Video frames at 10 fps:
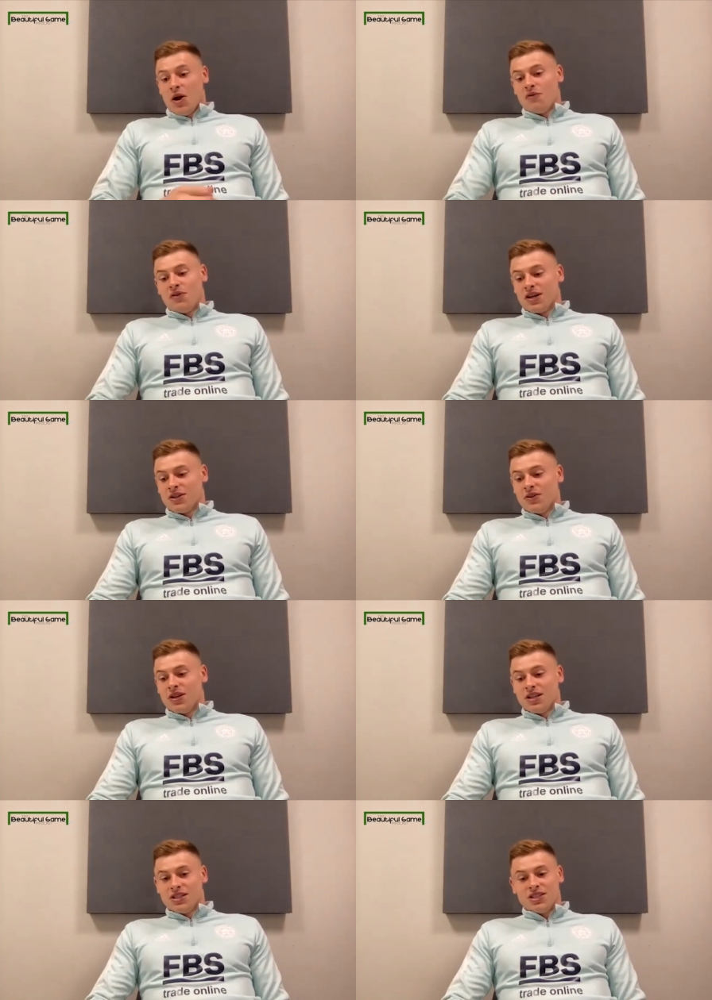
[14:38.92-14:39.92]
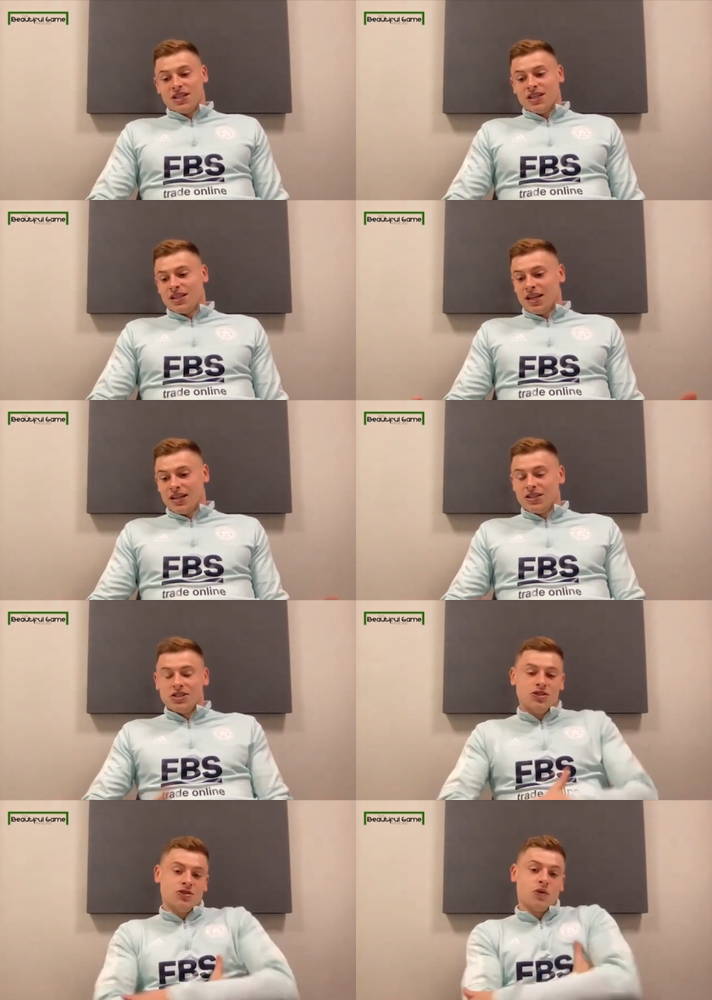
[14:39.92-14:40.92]
you and hopefully I can do that this year.
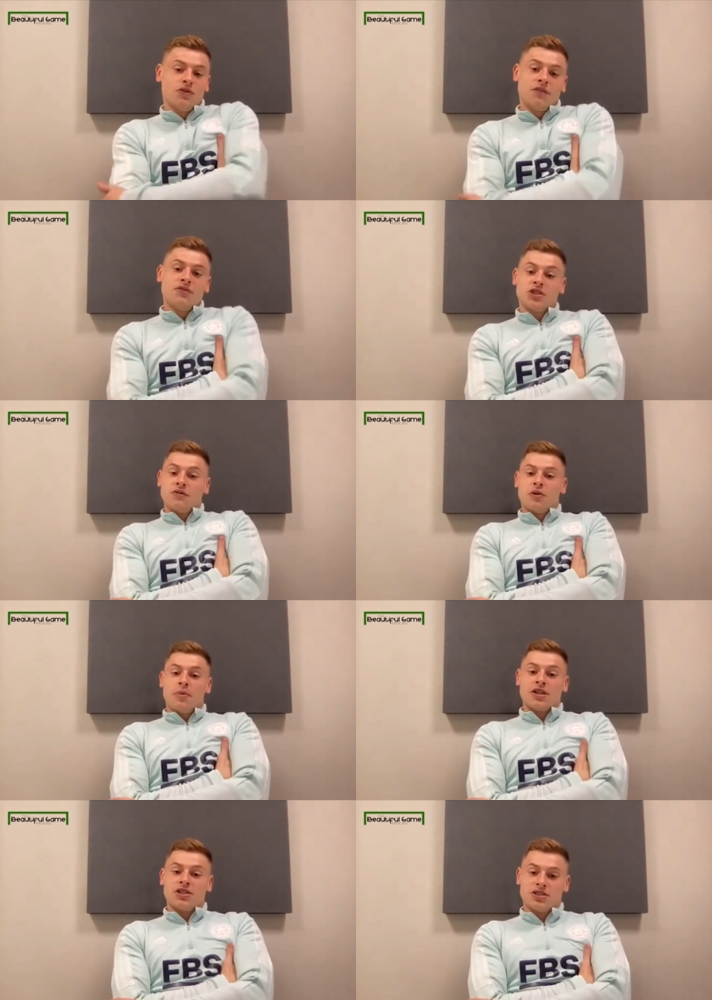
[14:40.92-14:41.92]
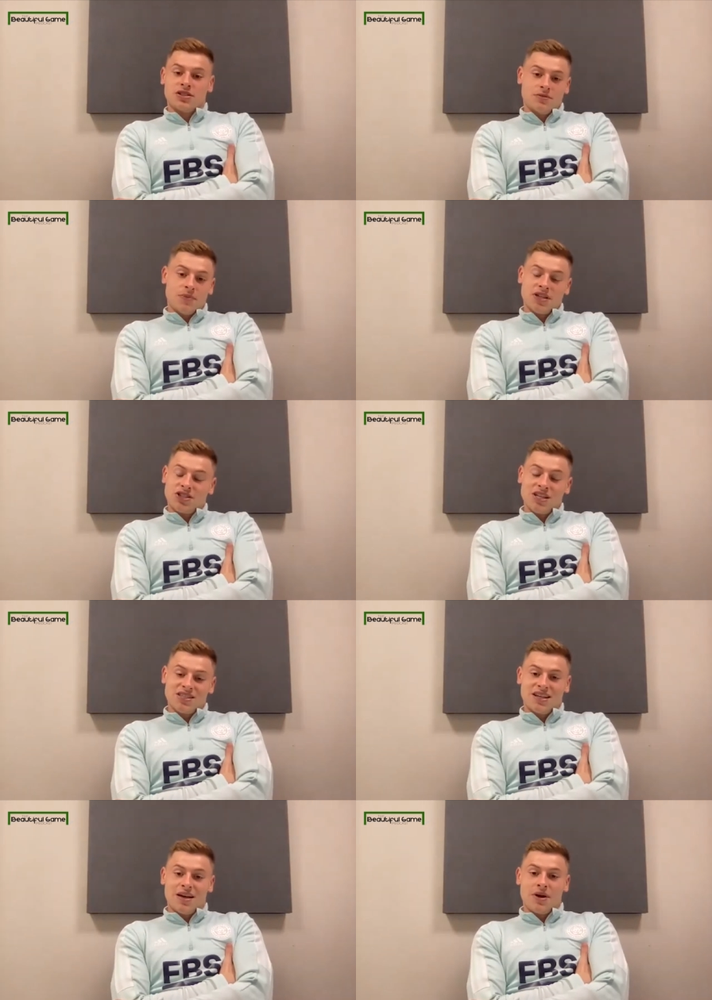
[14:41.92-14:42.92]
Then you sort of give yourself the best best
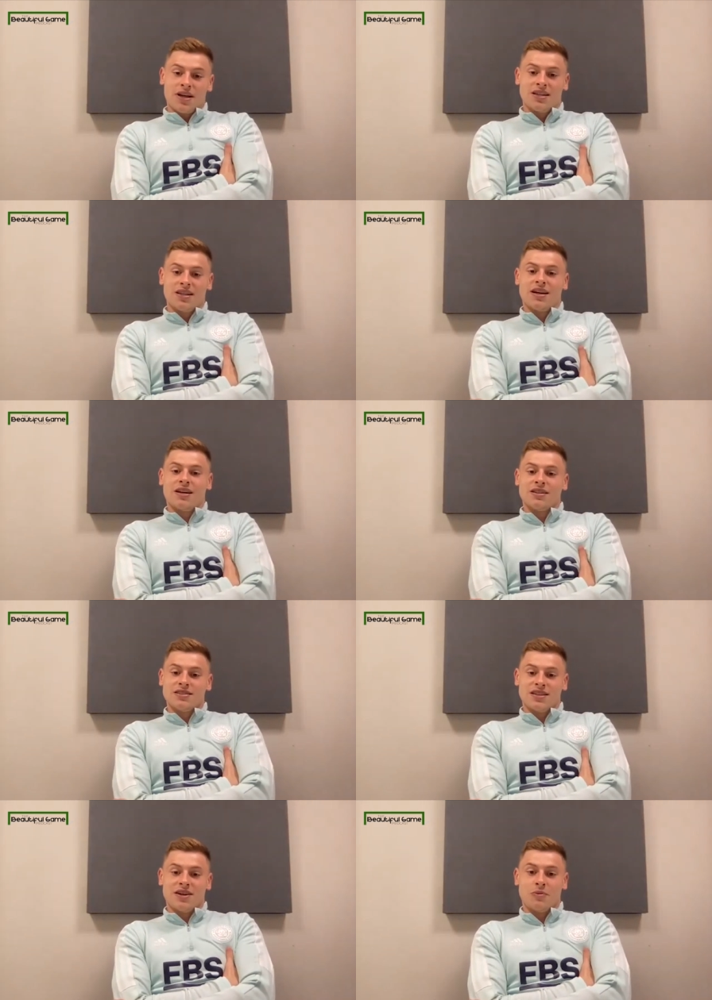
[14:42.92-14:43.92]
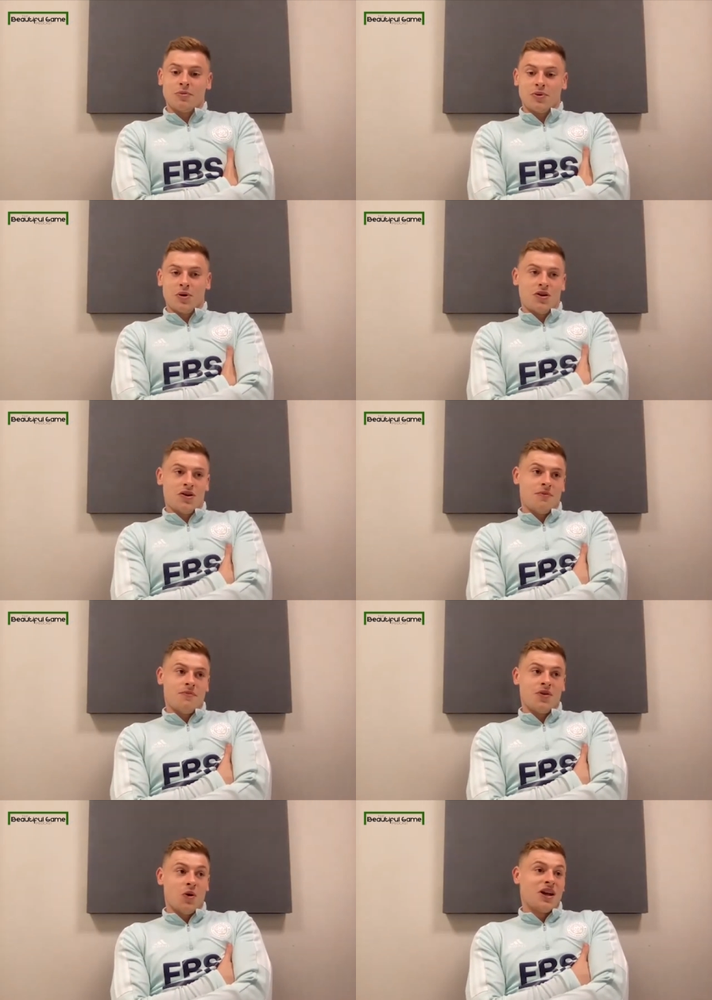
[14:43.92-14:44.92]
chance to get back in that England setup,
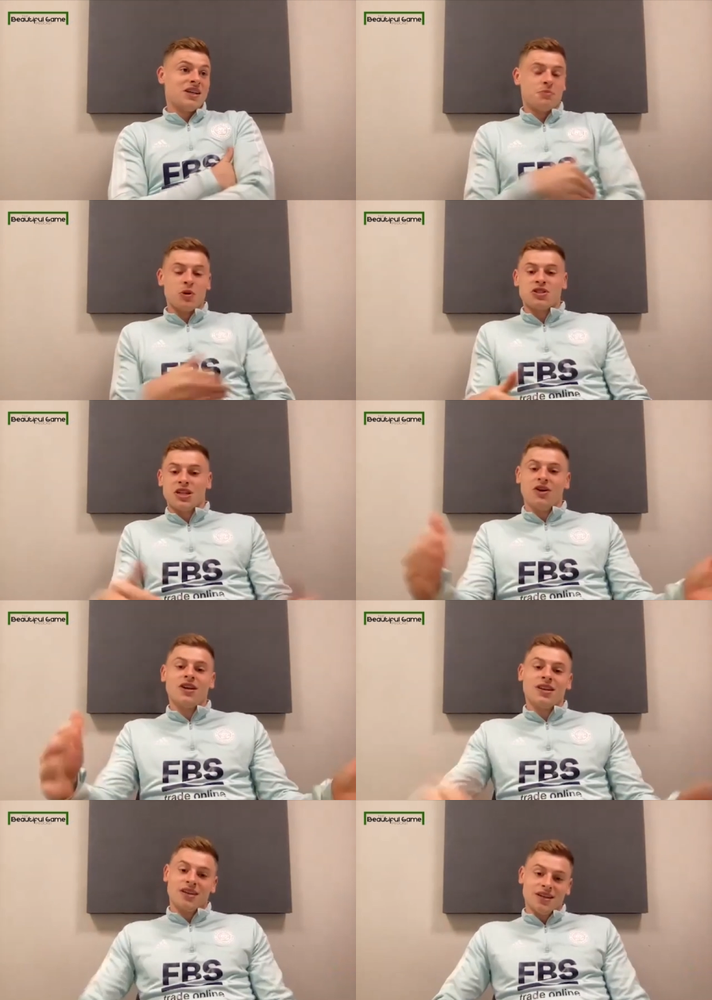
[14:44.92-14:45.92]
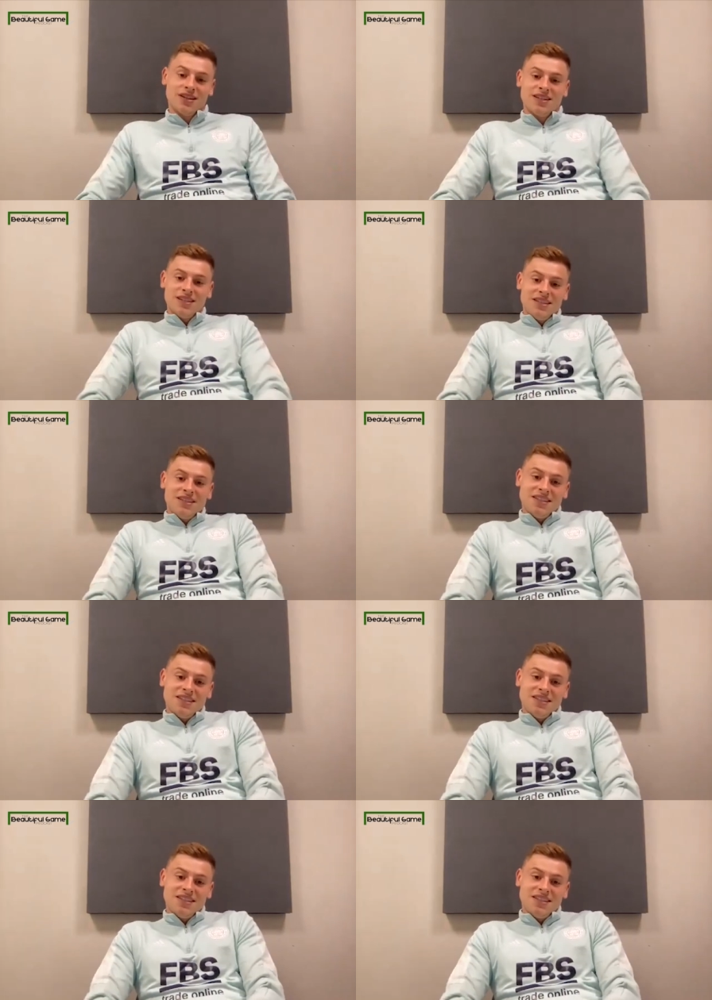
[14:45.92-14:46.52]
um, or at least push the idea.